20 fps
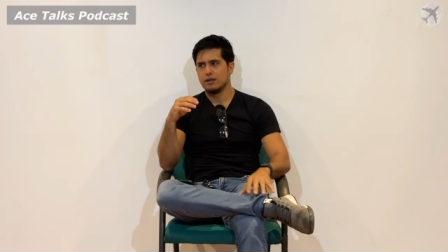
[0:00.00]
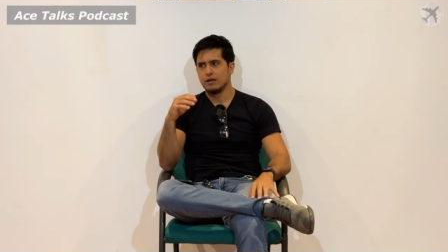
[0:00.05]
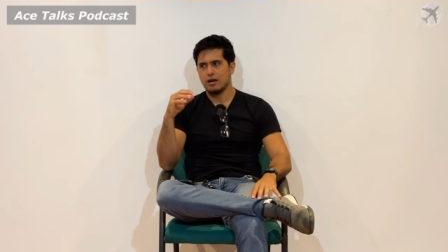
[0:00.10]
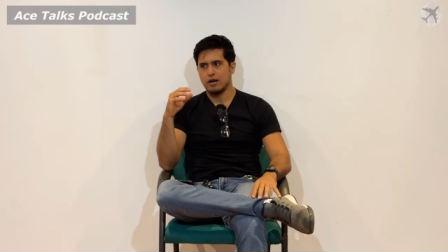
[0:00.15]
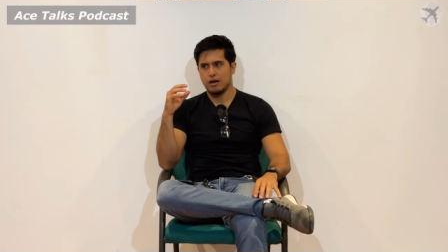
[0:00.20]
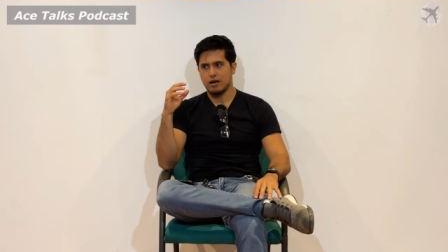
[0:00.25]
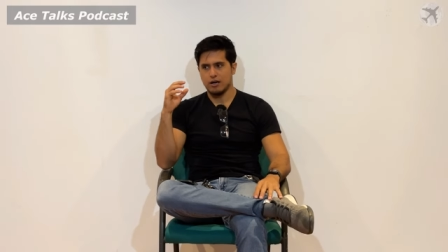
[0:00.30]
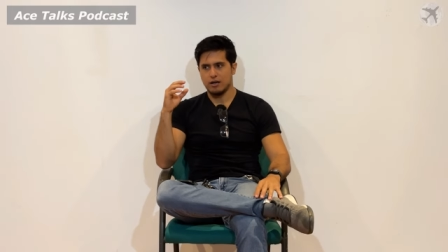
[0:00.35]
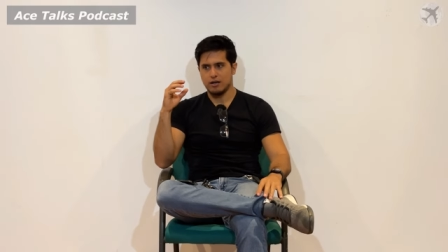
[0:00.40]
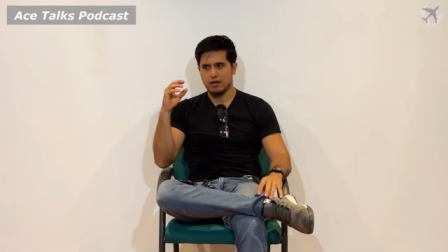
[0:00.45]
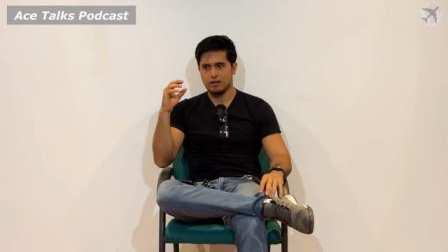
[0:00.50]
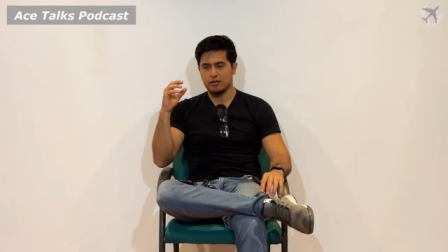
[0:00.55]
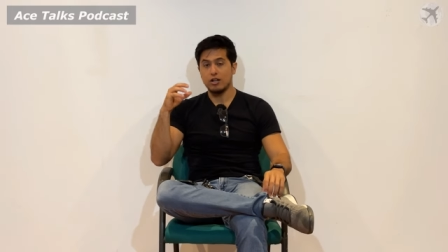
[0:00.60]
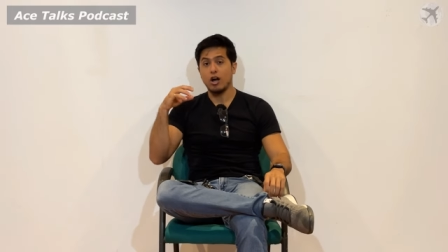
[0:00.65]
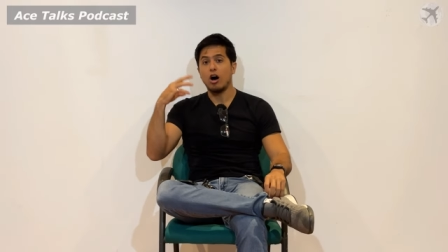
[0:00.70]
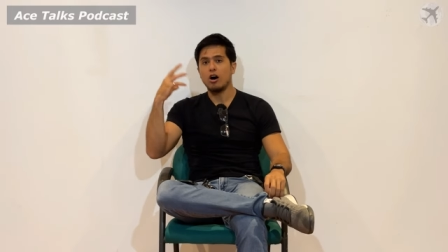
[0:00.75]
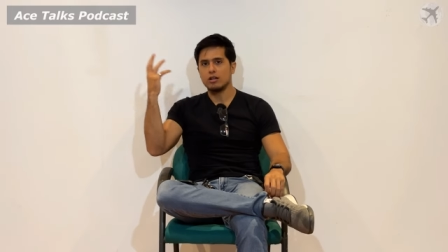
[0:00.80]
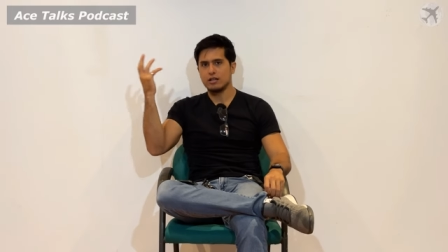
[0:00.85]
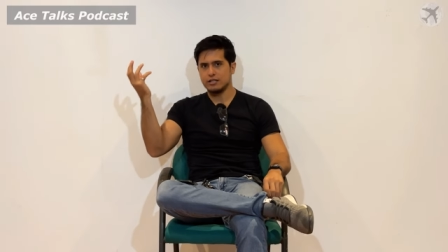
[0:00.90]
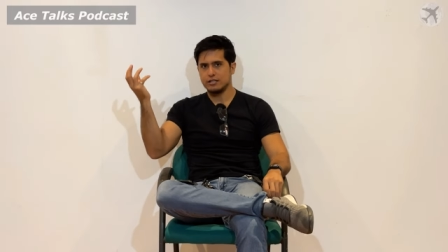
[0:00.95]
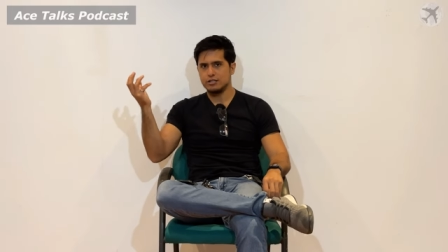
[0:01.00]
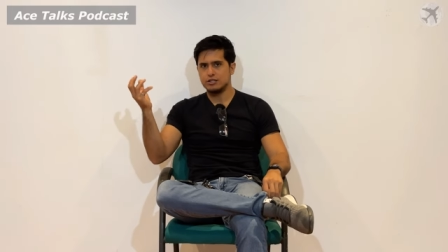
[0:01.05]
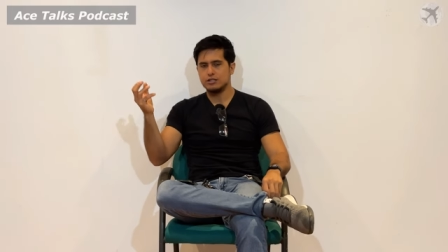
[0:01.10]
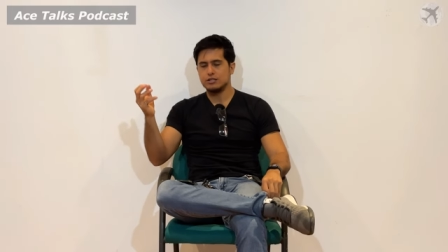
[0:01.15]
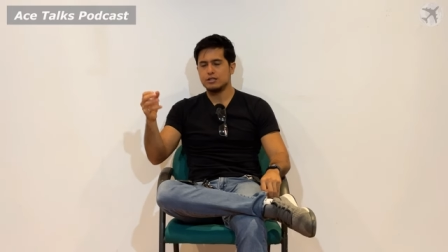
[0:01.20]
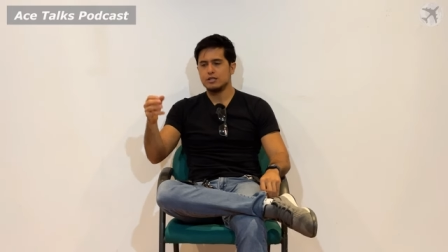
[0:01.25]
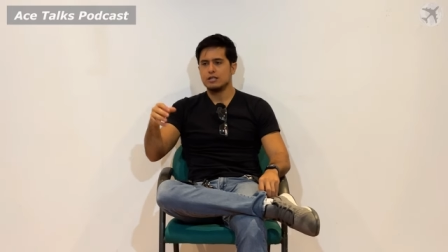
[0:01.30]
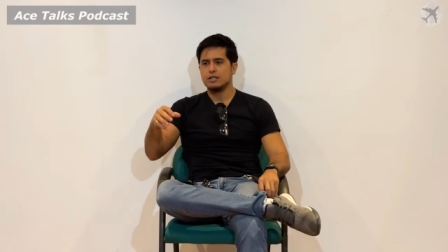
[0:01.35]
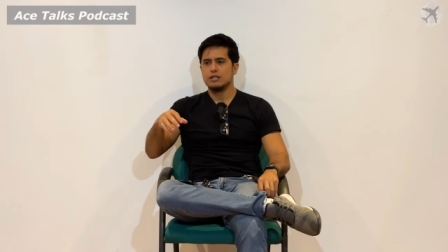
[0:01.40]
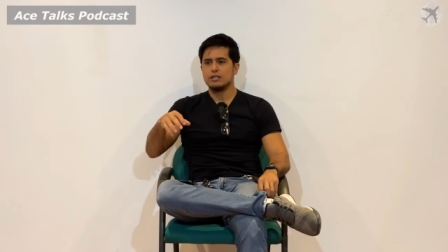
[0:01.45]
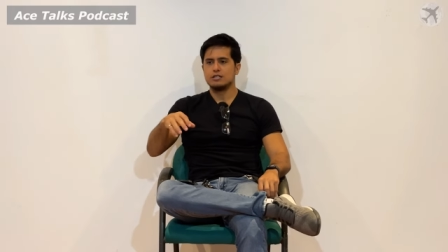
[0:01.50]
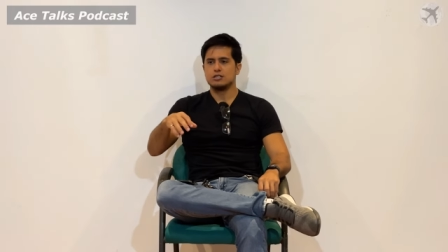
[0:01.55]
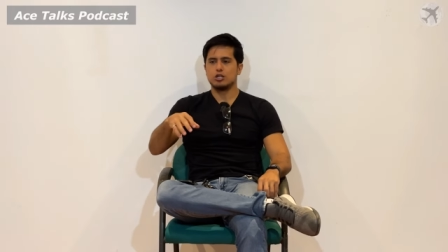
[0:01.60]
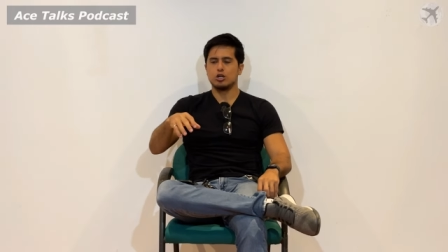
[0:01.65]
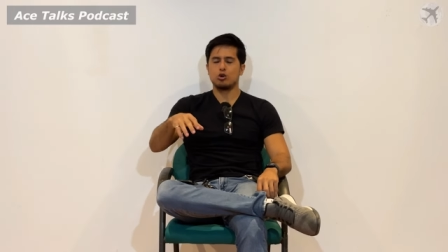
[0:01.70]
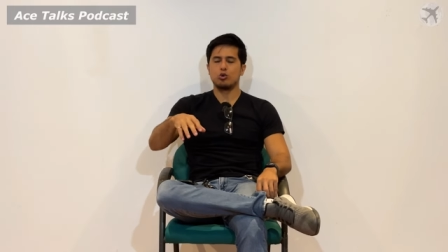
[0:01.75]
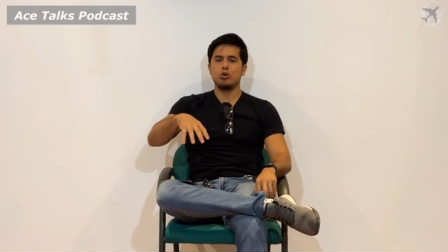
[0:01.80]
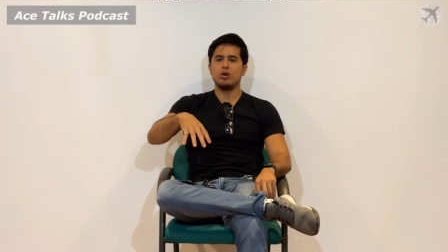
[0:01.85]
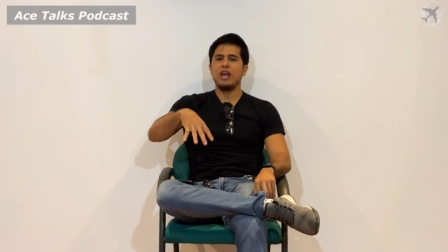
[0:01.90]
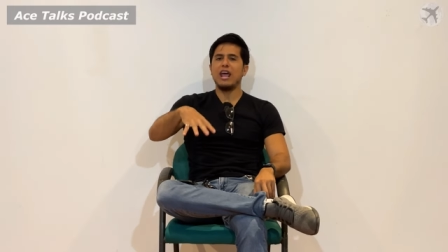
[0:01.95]
uh, knowledge, to
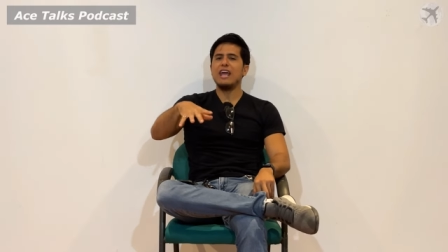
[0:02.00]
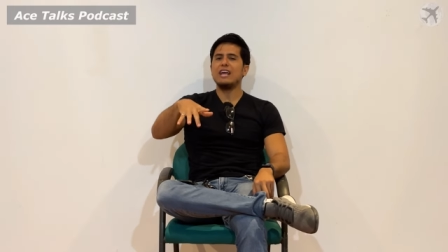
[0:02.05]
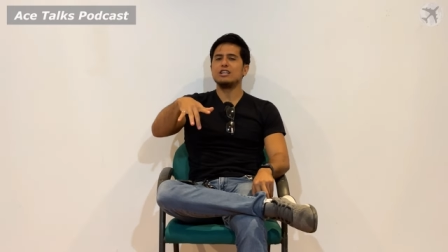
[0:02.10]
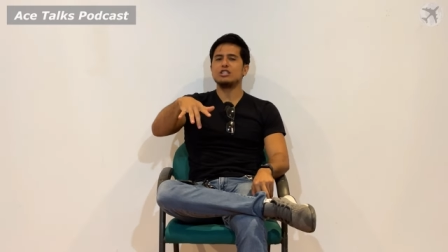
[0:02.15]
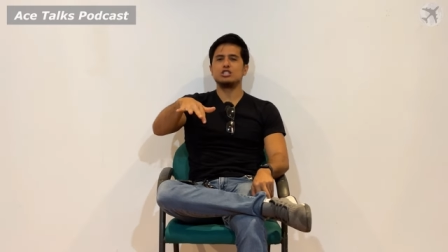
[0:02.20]
create